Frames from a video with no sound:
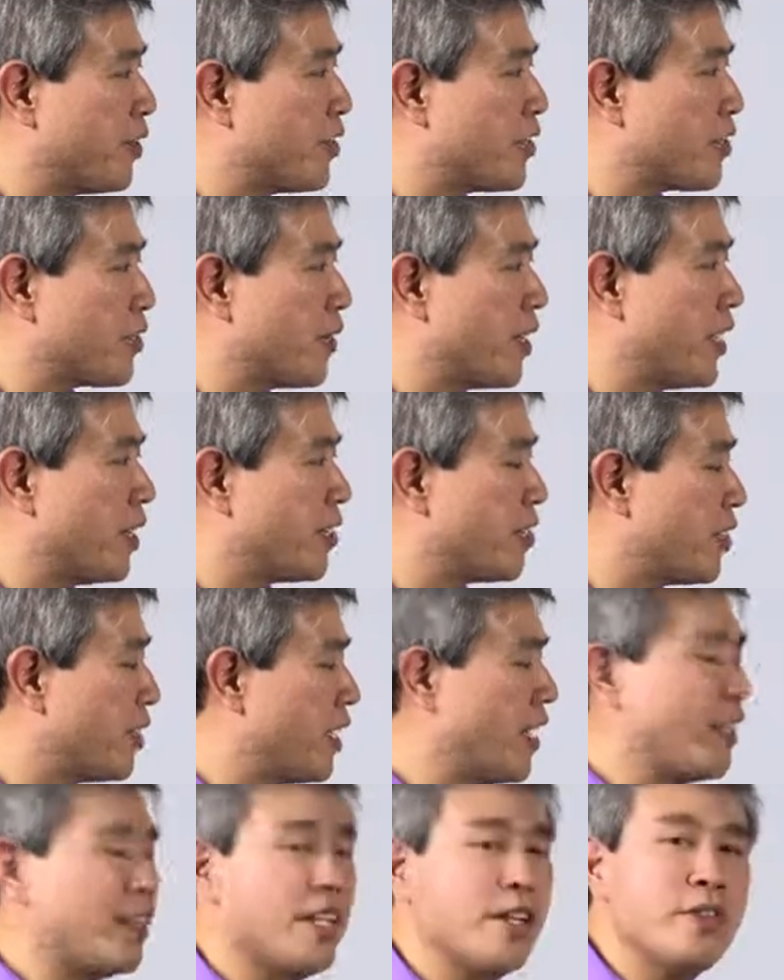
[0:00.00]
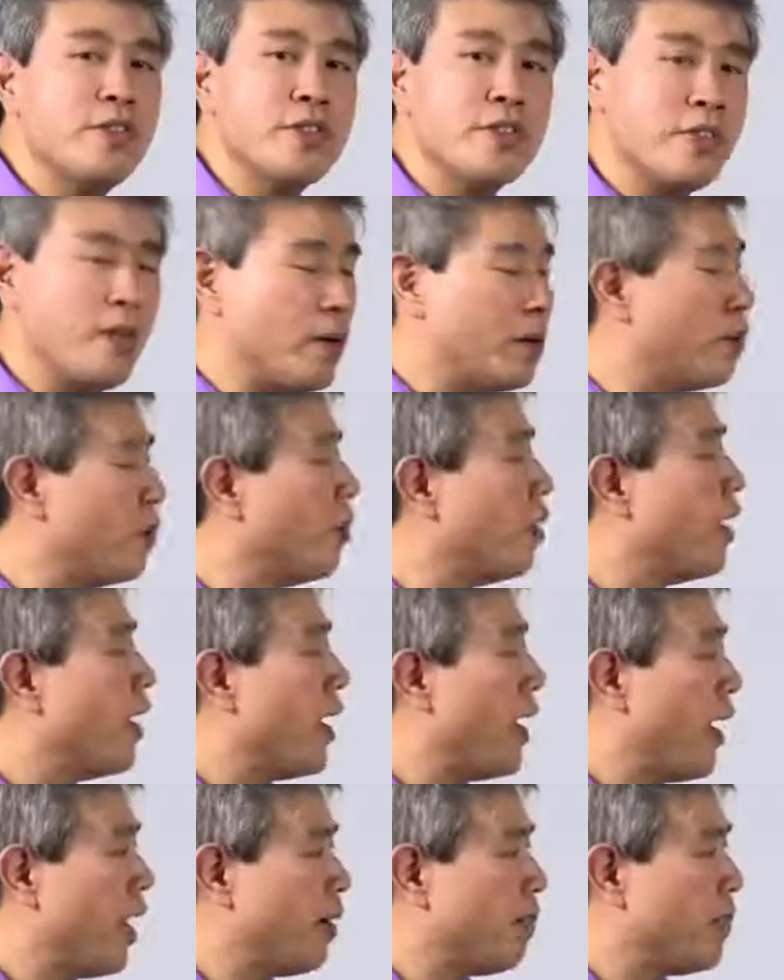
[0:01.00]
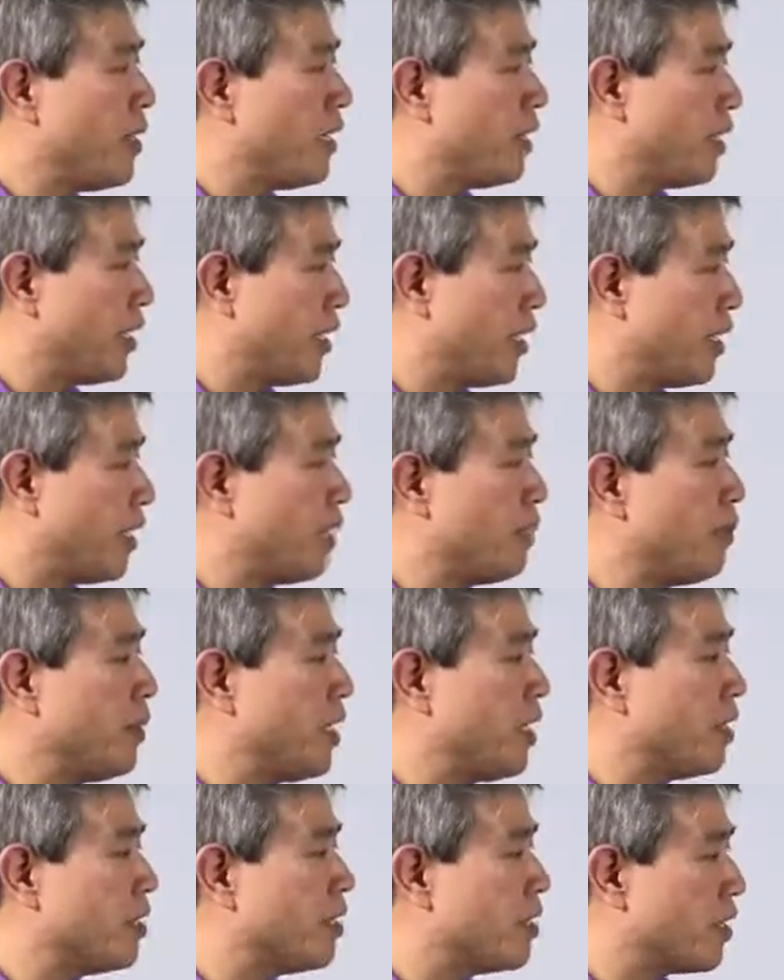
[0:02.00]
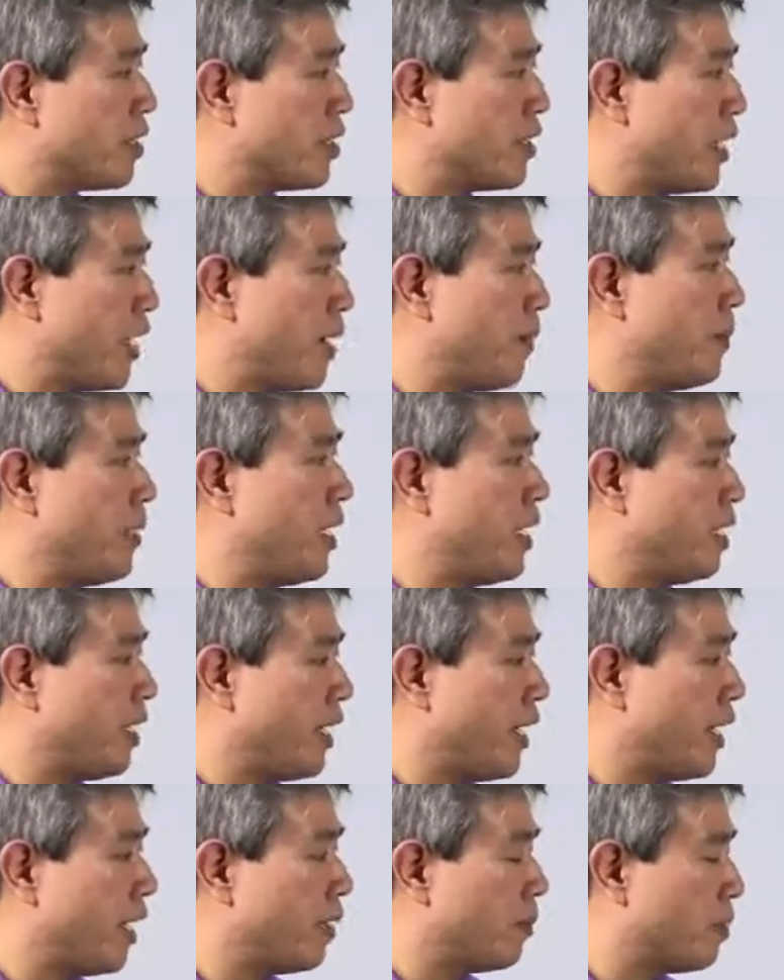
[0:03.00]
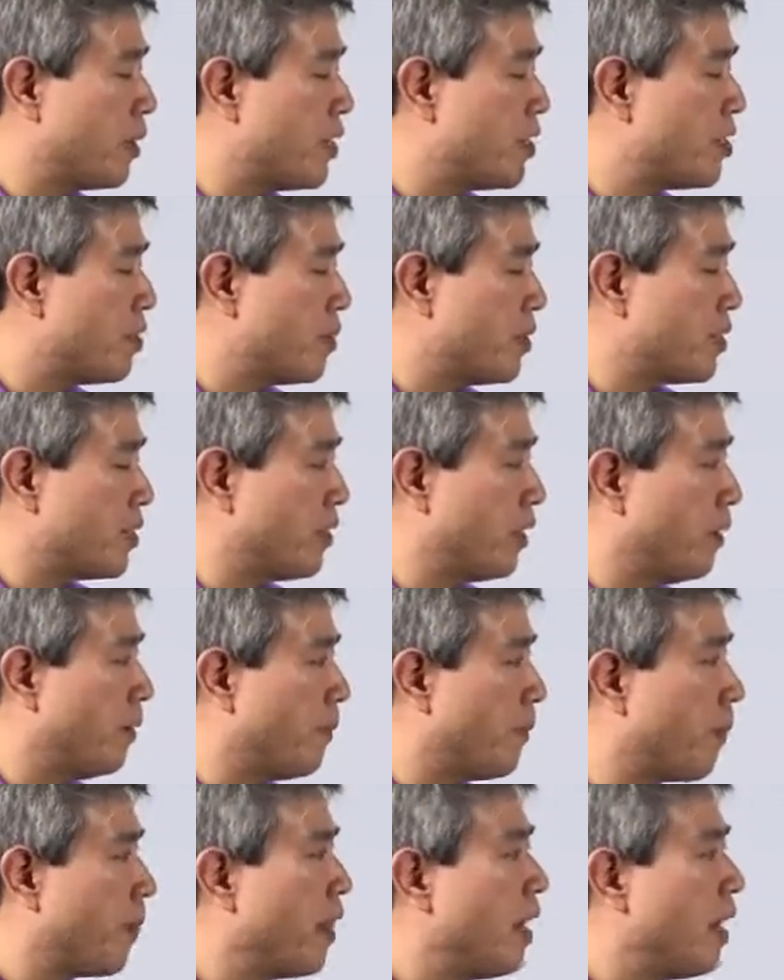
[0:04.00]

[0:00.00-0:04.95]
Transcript: the screen so that there's no ambient light coming in to contaminate the calibration result.